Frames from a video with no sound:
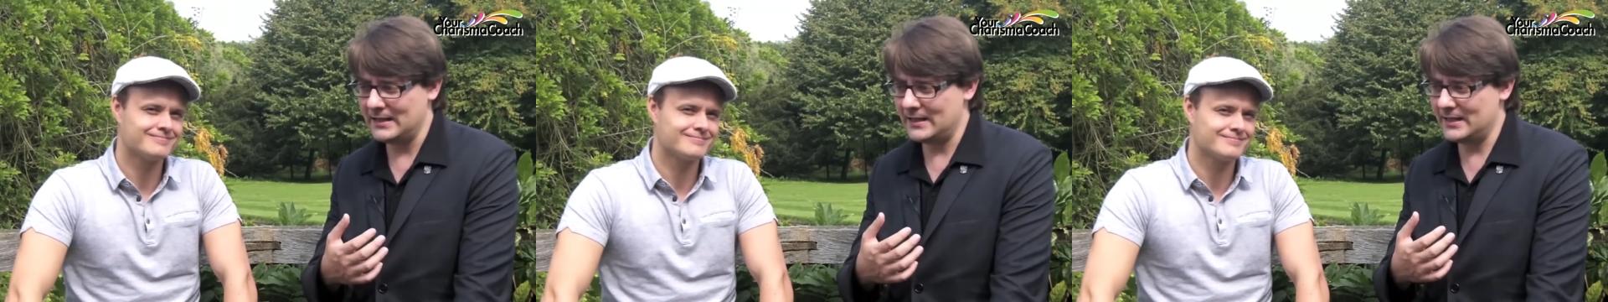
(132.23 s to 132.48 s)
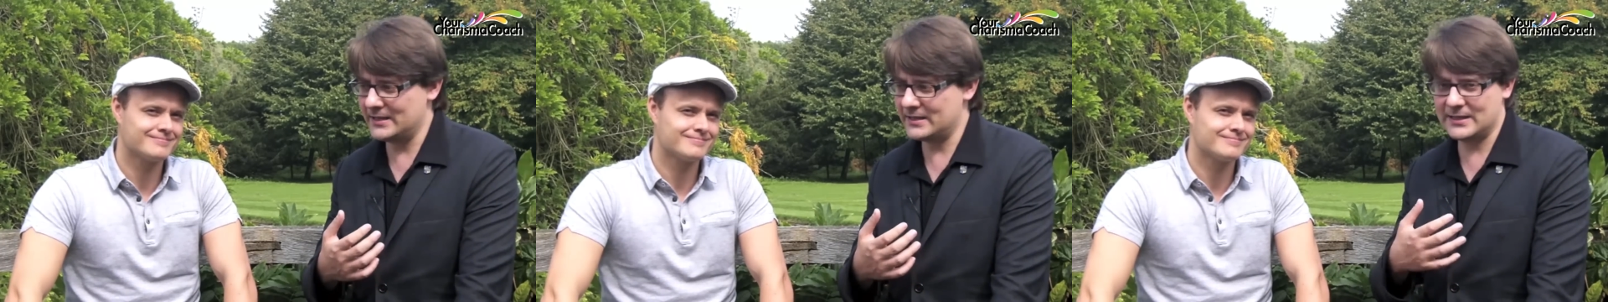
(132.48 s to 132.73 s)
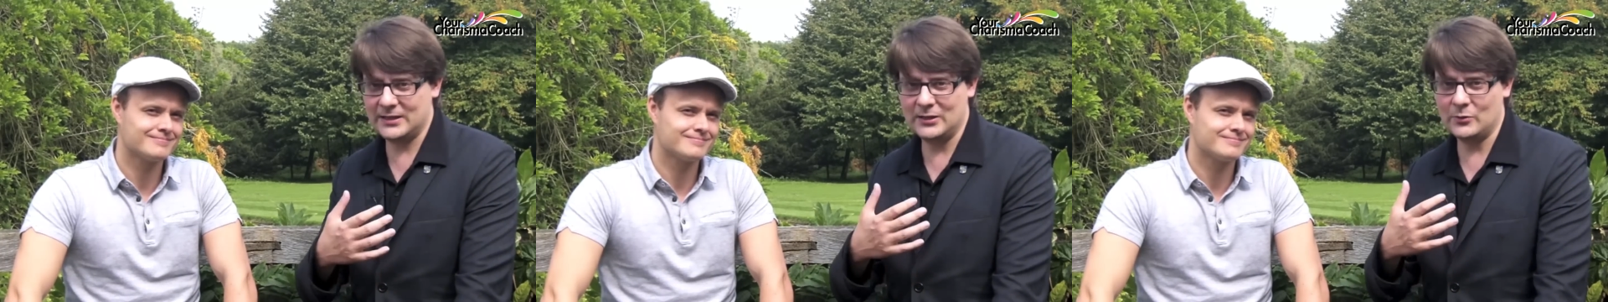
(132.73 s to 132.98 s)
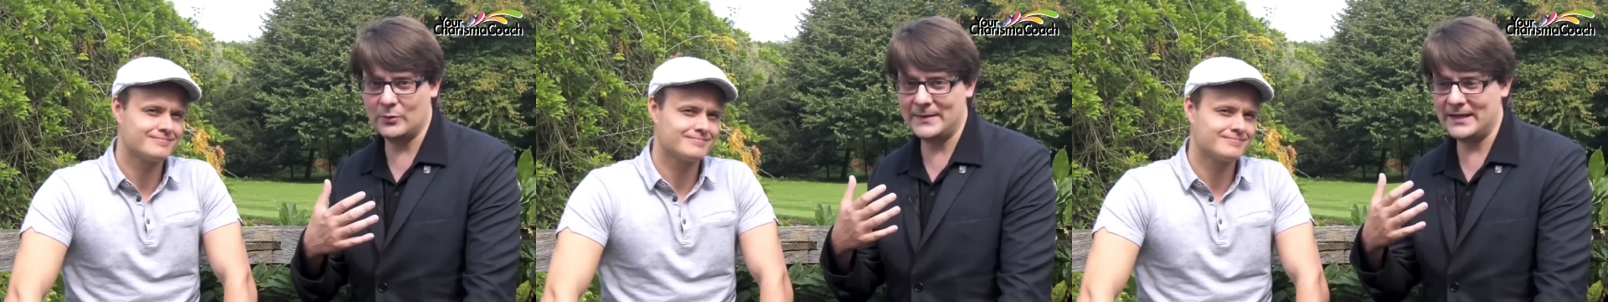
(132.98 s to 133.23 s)
Speaker 1: It's just, you
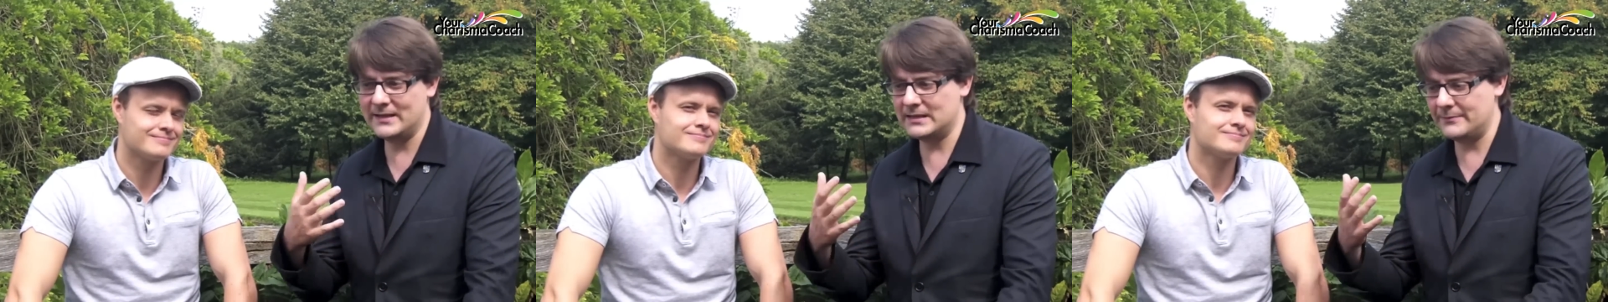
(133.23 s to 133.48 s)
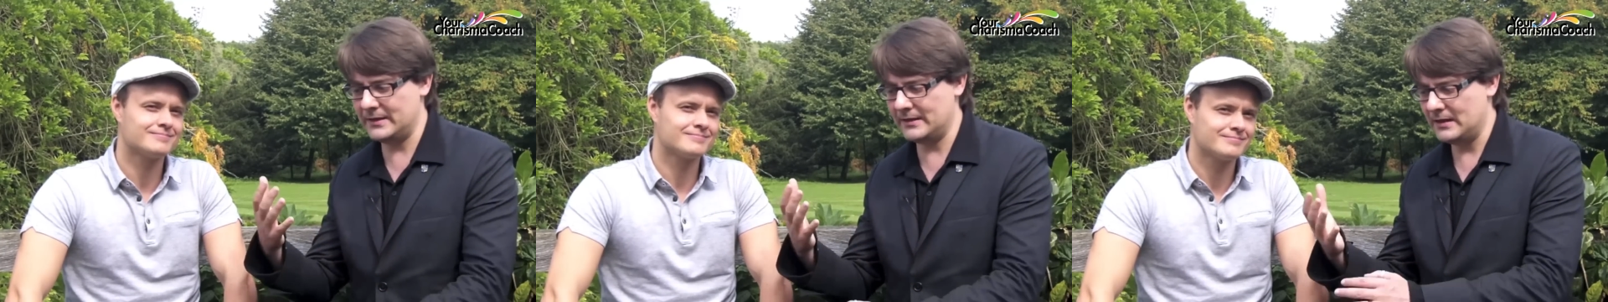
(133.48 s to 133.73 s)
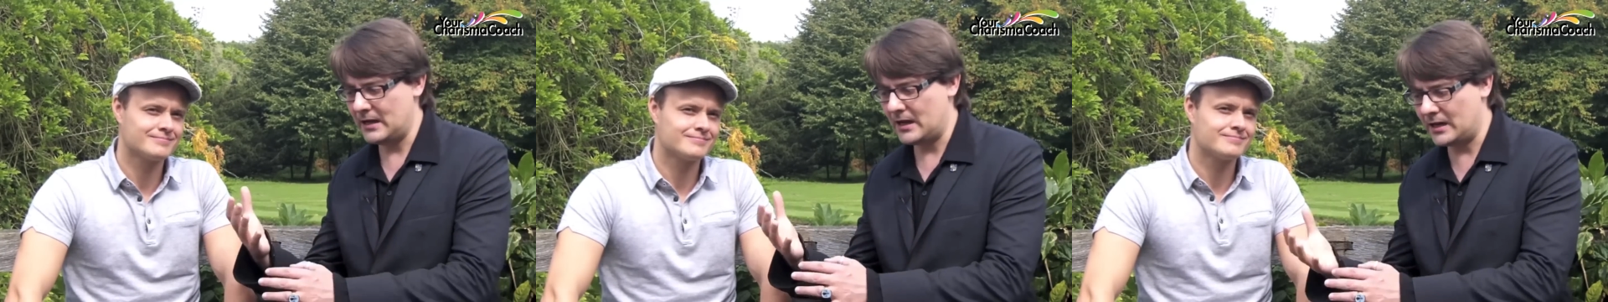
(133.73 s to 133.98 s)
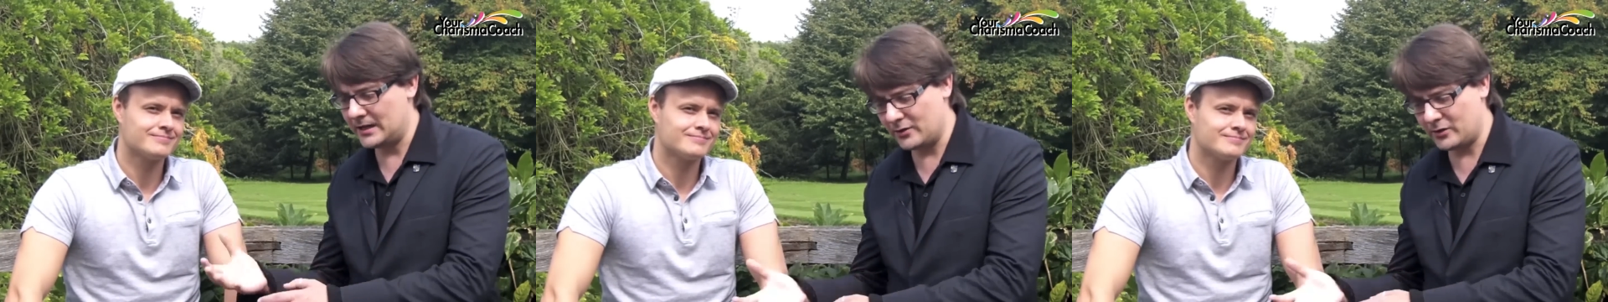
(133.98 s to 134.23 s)
know, we're making something
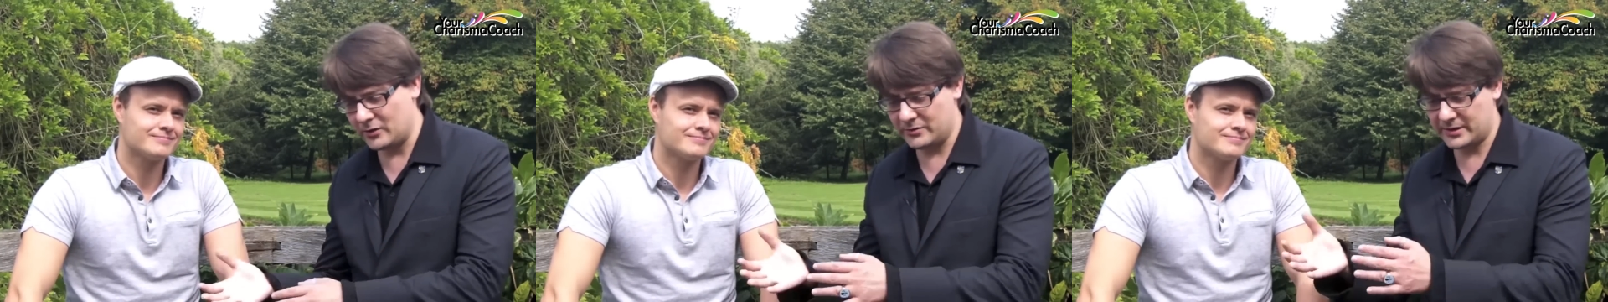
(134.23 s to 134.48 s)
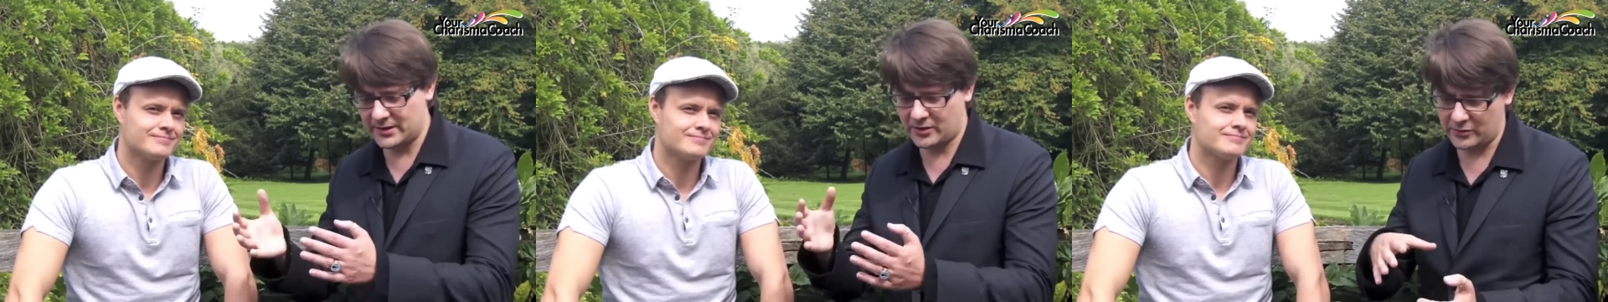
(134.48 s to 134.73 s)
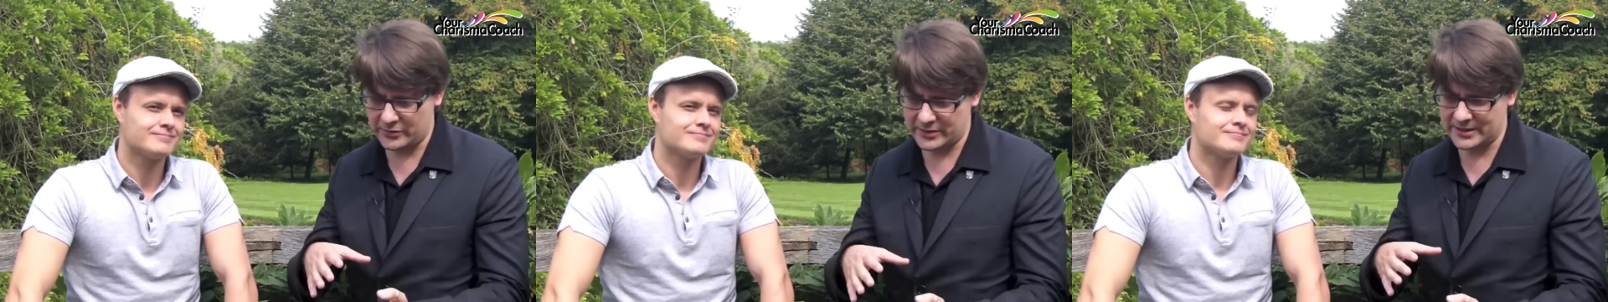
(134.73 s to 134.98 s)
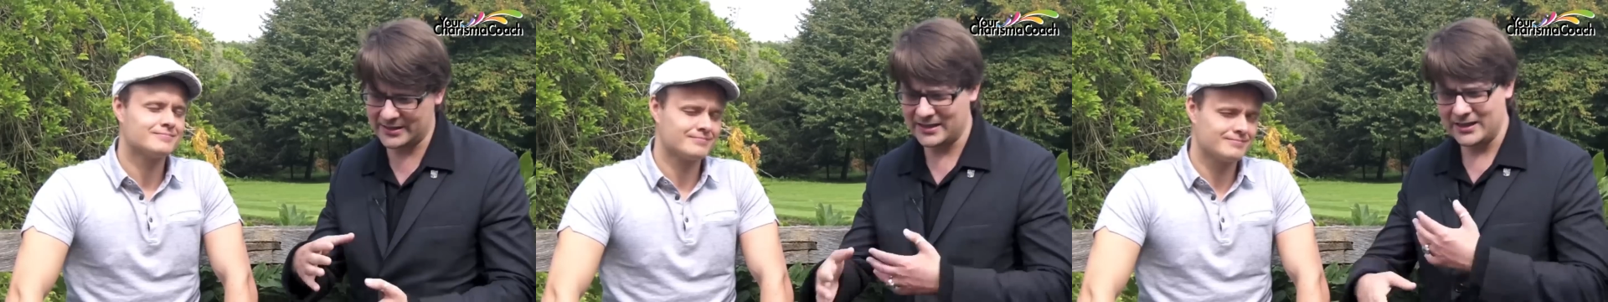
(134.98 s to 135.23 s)
unconscious
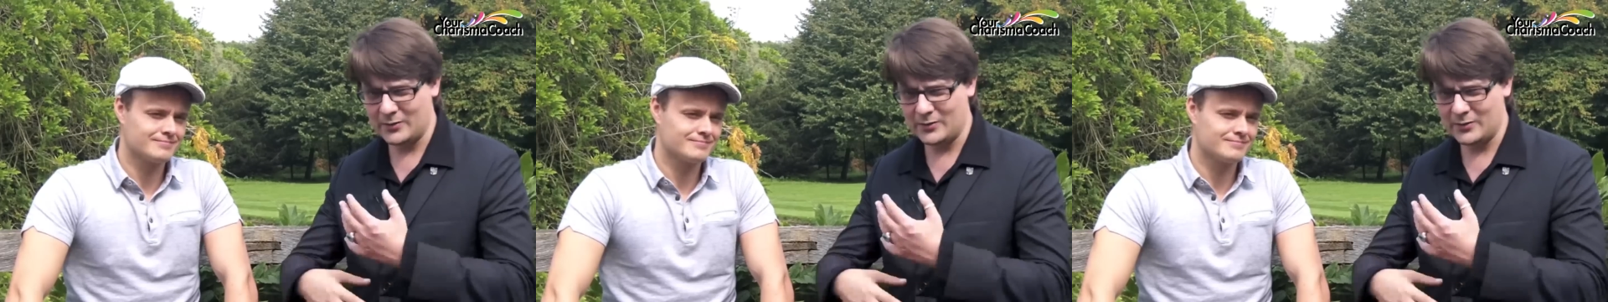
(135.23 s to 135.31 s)
conscious, mm.